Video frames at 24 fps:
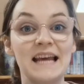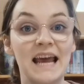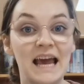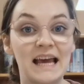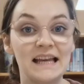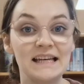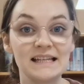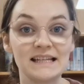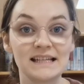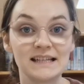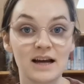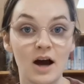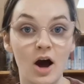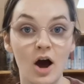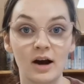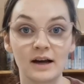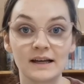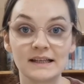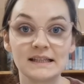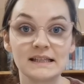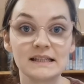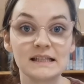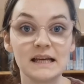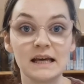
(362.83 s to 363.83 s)
TED
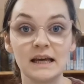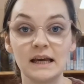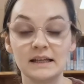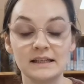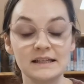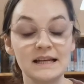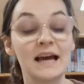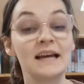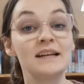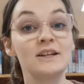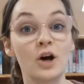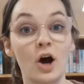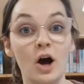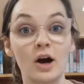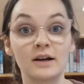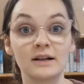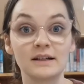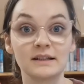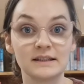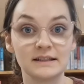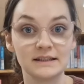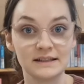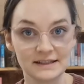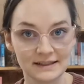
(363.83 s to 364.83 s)
Talks
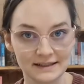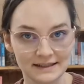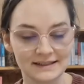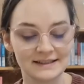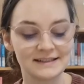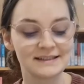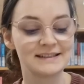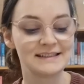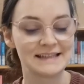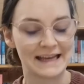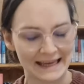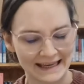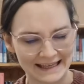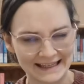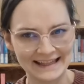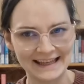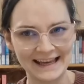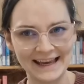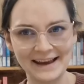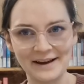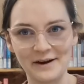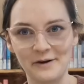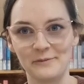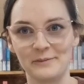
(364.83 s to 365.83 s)

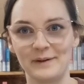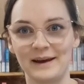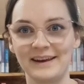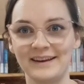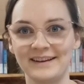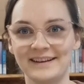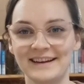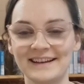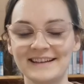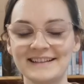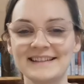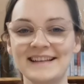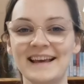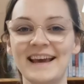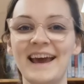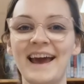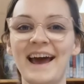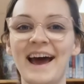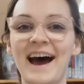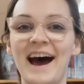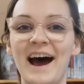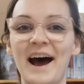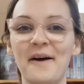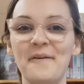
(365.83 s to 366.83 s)
Daily, oh my goodness.
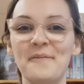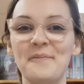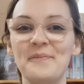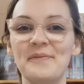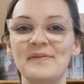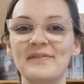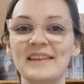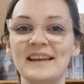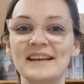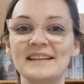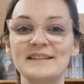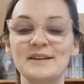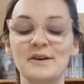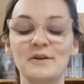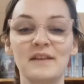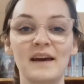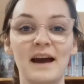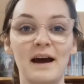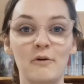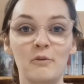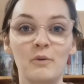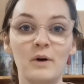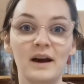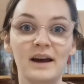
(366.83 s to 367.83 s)
So
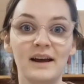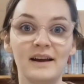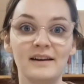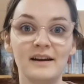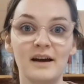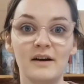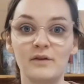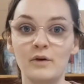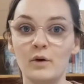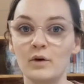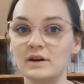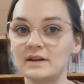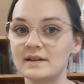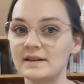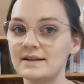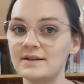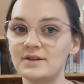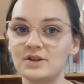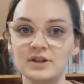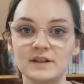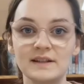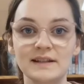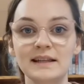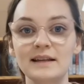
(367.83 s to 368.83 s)
that one, of course,
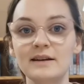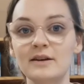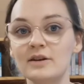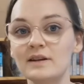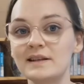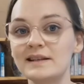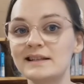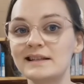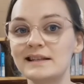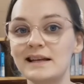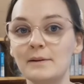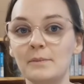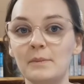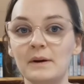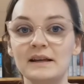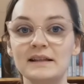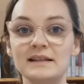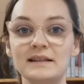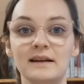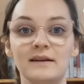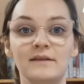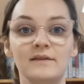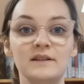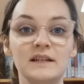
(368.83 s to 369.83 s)
is just little
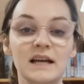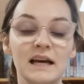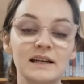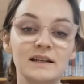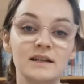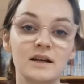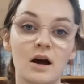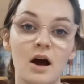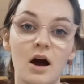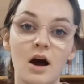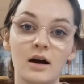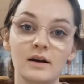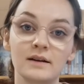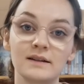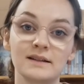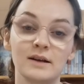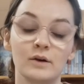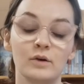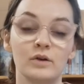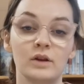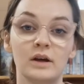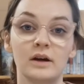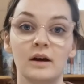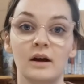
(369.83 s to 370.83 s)
snippets of TED Talks.
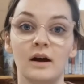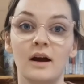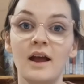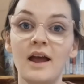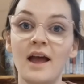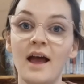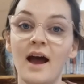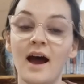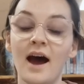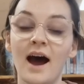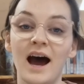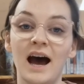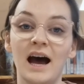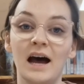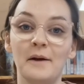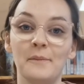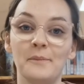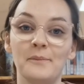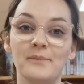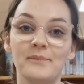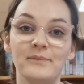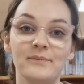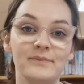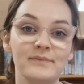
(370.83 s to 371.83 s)
So they're
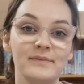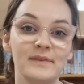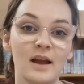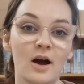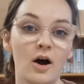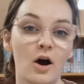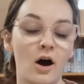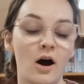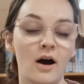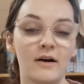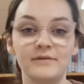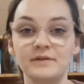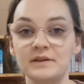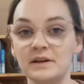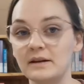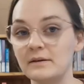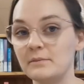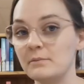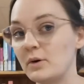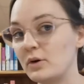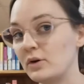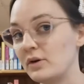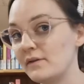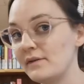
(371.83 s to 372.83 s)

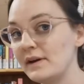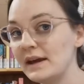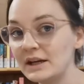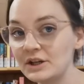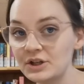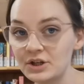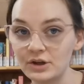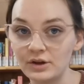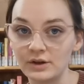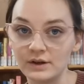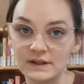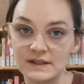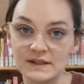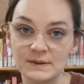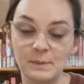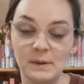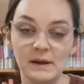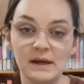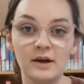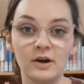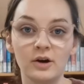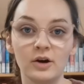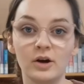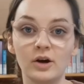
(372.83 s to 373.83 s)
often motivational
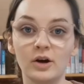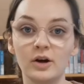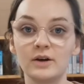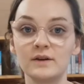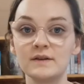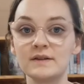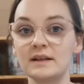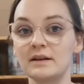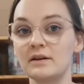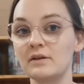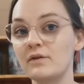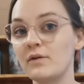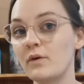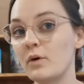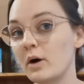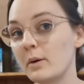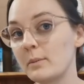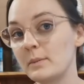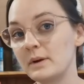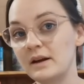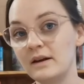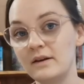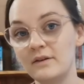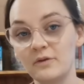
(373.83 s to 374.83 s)
speakers,
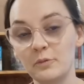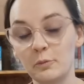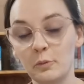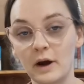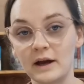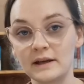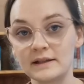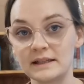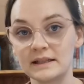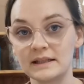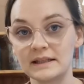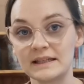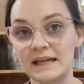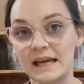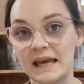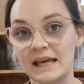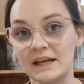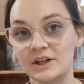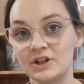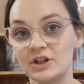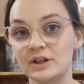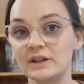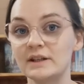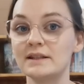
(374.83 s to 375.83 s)
informative
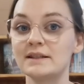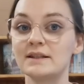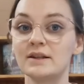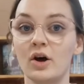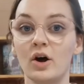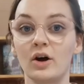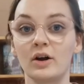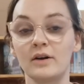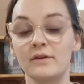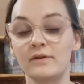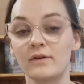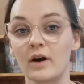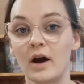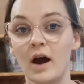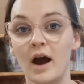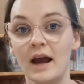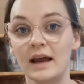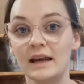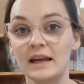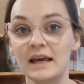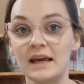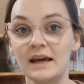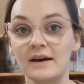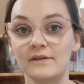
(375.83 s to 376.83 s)
presentations on a
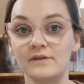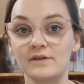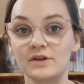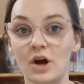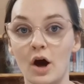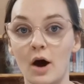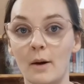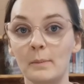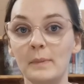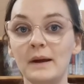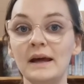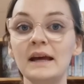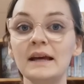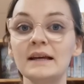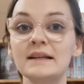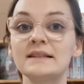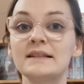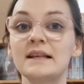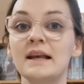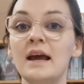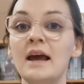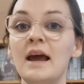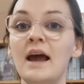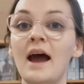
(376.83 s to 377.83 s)
variety of
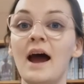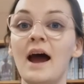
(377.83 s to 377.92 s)
topics.